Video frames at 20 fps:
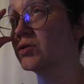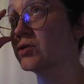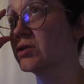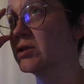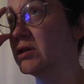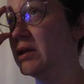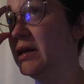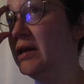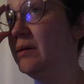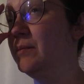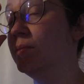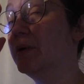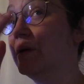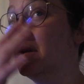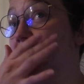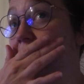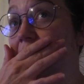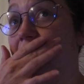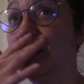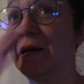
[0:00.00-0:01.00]
to sleep
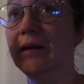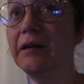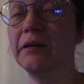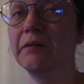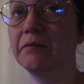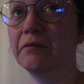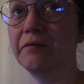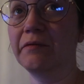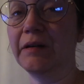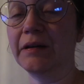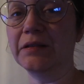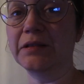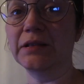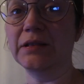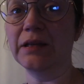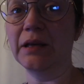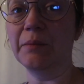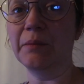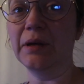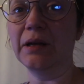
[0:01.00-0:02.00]
in like five to
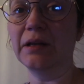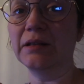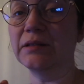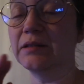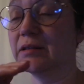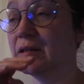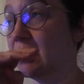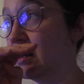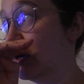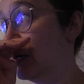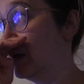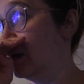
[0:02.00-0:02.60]
ten minutes.